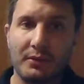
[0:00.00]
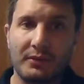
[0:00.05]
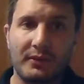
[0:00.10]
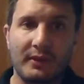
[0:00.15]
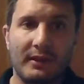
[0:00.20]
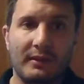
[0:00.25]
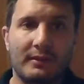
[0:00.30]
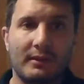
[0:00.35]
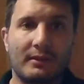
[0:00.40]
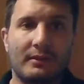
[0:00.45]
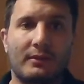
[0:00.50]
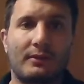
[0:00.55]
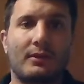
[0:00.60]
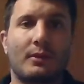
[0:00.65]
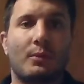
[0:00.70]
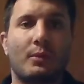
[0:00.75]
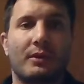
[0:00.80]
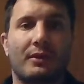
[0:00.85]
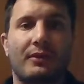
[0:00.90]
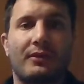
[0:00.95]
season,
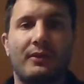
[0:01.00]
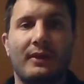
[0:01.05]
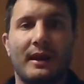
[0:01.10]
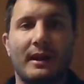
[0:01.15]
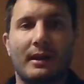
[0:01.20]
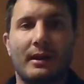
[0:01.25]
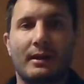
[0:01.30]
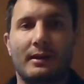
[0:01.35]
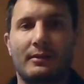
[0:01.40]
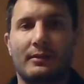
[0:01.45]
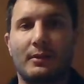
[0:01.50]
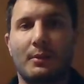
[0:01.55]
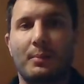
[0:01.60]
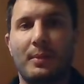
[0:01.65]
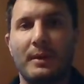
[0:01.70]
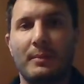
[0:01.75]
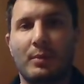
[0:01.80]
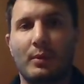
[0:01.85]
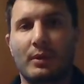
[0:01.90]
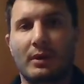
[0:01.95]
so we're sick, so
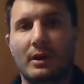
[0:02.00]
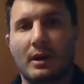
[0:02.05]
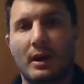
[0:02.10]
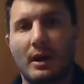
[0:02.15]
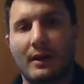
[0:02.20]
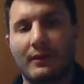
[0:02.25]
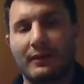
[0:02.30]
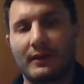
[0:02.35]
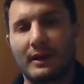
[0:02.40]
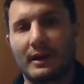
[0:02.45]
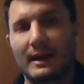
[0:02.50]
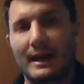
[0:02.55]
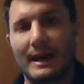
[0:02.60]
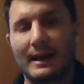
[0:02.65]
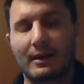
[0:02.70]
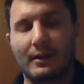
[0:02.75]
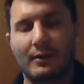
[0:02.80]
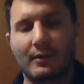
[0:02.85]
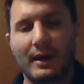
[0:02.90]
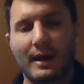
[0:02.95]
people are coughing and
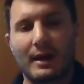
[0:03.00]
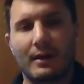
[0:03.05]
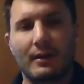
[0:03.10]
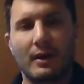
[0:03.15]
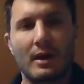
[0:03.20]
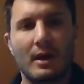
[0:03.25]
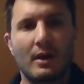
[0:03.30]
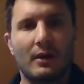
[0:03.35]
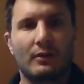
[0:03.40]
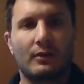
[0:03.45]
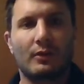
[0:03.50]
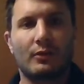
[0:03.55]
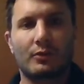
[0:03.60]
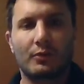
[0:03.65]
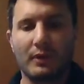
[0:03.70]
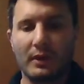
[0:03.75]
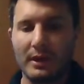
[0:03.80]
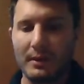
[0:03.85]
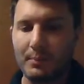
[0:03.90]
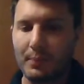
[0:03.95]
hacking around. So it's
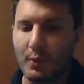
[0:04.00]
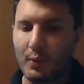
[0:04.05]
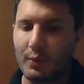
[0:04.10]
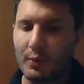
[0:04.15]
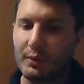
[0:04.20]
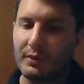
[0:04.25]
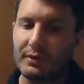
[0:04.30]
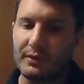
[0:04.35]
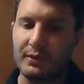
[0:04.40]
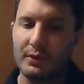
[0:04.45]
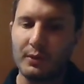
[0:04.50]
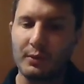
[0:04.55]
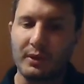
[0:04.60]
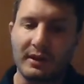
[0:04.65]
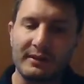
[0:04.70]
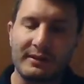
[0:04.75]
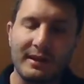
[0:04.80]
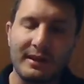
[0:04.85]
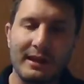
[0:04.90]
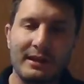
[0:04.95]
really important to
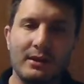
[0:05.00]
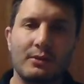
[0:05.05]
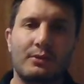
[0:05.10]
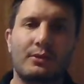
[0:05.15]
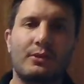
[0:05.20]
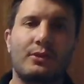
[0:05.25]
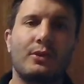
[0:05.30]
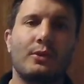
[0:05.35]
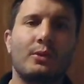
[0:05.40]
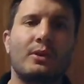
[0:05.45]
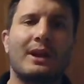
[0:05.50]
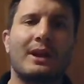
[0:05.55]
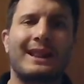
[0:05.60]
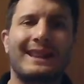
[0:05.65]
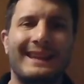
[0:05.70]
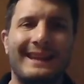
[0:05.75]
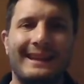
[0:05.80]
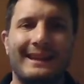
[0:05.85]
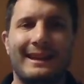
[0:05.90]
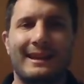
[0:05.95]
continue to
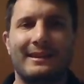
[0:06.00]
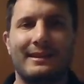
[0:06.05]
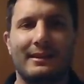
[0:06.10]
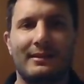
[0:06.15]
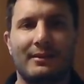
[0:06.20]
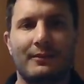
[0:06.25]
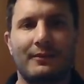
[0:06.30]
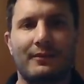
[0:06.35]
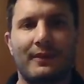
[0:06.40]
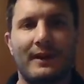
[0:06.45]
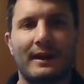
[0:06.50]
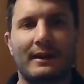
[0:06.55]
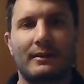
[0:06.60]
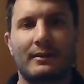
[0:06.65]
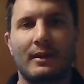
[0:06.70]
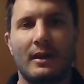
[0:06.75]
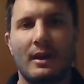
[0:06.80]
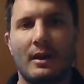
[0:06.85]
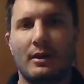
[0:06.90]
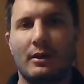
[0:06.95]
clean and
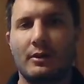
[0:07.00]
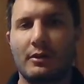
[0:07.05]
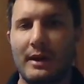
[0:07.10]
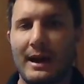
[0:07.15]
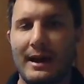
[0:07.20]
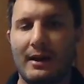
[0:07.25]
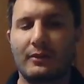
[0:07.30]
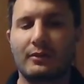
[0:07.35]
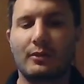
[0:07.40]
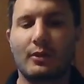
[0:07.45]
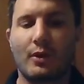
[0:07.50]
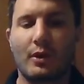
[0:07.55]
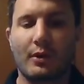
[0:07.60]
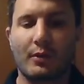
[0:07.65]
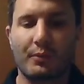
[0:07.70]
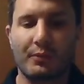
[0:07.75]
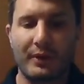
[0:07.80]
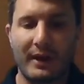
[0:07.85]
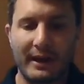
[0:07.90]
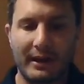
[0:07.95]
disinfect your house on a
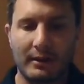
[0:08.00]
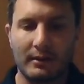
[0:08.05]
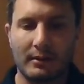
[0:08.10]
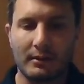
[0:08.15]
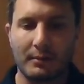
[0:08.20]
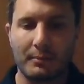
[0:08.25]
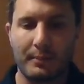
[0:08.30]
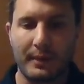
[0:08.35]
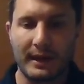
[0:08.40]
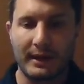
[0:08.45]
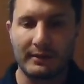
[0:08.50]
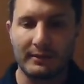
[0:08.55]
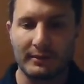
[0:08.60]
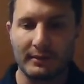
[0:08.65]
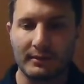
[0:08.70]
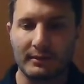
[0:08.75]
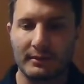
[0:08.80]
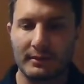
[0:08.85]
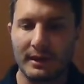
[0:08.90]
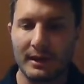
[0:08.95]
regular
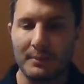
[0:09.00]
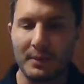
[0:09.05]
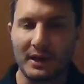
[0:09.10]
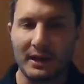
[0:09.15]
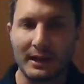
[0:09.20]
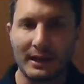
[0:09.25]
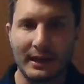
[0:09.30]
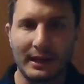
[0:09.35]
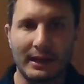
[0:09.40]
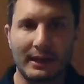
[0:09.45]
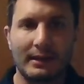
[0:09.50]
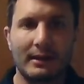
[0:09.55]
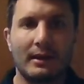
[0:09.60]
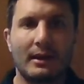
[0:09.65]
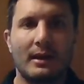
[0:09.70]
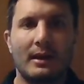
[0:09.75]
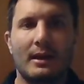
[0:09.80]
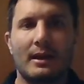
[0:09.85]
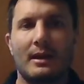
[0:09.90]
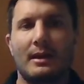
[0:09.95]
basis. Keep it clean,
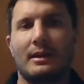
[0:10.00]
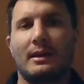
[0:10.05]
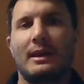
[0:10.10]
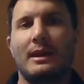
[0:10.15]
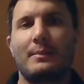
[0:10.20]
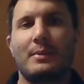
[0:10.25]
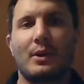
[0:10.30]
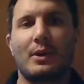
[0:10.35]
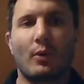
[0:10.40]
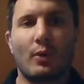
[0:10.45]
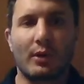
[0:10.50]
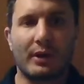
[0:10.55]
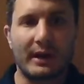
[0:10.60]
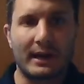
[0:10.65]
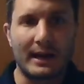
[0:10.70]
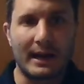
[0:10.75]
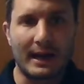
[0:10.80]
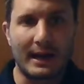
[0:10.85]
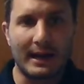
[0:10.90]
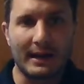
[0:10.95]
keep it
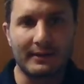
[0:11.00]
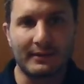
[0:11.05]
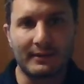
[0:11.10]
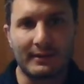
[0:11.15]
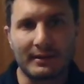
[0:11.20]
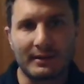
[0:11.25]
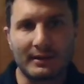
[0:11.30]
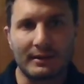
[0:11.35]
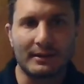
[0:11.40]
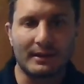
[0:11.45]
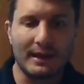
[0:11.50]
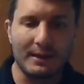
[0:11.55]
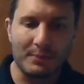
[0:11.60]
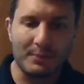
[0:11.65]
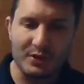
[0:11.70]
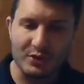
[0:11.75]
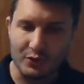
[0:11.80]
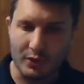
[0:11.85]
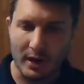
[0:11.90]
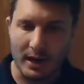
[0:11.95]
organized, keep
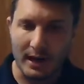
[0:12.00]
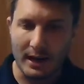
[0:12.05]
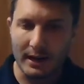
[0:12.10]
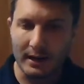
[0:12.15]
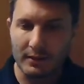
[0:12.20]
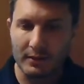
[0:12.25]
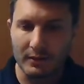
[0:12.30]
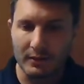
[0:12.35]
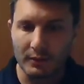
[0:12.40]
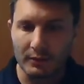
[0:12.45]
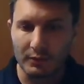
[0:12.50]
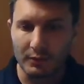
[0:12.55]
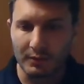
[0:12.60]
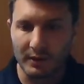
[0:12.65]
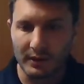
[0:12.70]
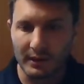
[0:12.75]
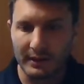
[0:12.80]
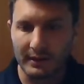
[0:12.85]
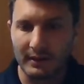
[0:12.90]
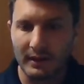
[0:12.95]
it dry. Those are
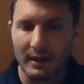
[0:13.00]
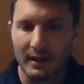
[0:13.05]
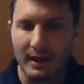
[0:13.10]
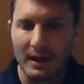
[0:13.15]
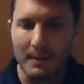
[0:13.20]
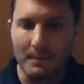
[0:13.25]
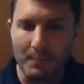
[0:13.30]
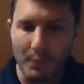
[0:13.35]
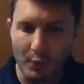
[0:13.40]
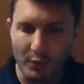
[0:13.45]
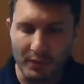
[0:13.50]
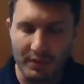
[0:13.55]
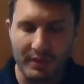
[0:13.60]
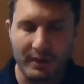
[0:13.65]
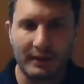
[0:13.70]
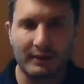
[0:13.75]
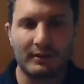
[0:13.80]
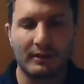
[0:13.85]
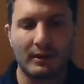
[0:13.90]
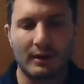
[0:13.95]
really important
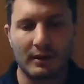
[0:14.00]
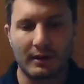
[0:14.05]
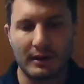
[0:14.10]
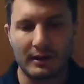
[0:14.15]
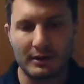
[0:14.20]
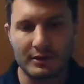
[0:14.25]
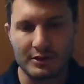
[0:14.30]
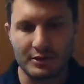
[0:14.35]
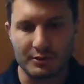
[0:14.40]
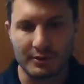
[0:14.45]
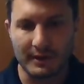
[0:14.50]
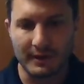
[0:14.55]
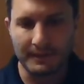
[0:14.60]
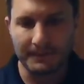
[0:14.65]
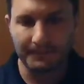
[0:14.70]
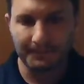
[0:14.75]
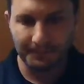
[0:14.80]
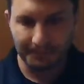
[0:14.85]
things in our industry.